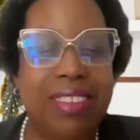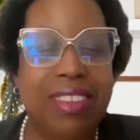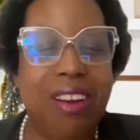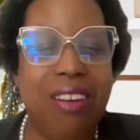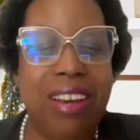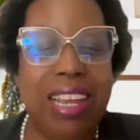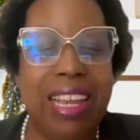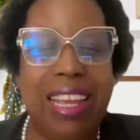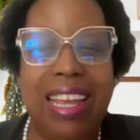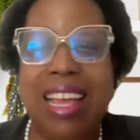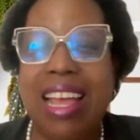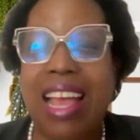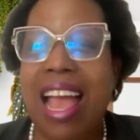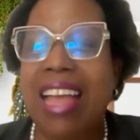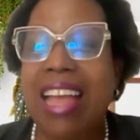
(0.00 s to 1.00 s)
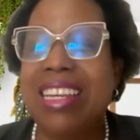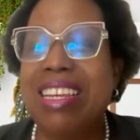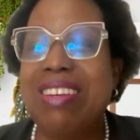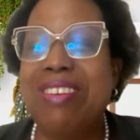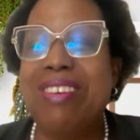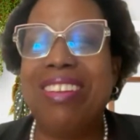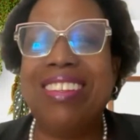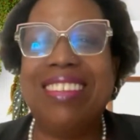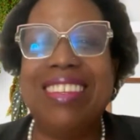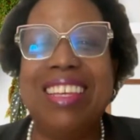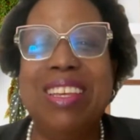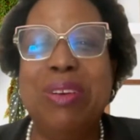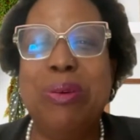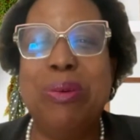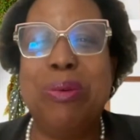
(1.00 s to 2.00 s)
Sorry, I did not
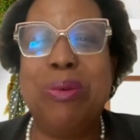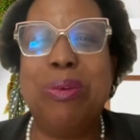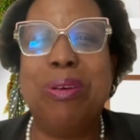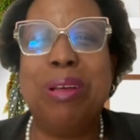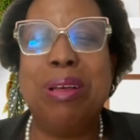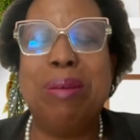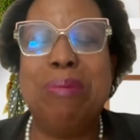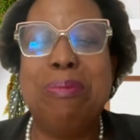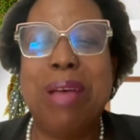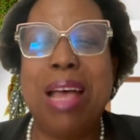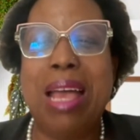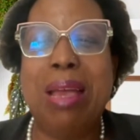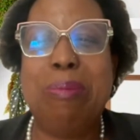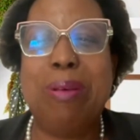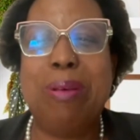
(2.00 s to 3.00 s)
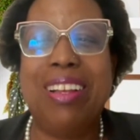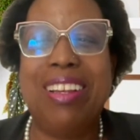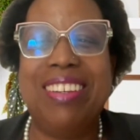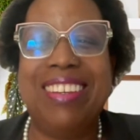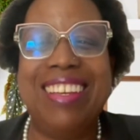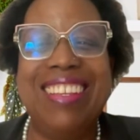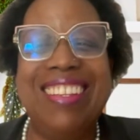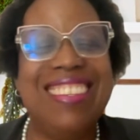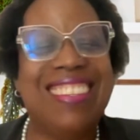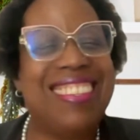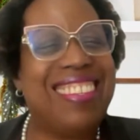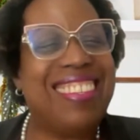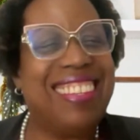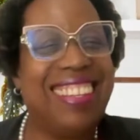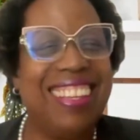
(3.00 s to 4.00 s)
see you. My apologies.